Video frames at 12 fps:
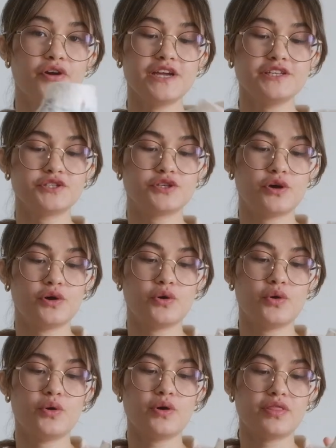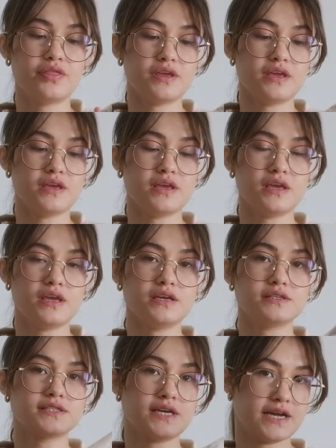I sew the
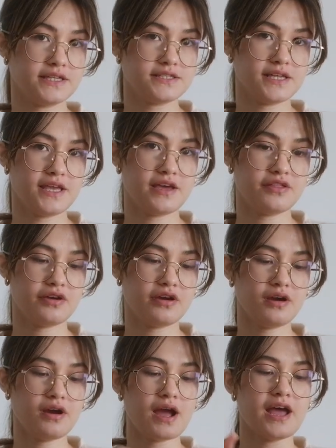sides together,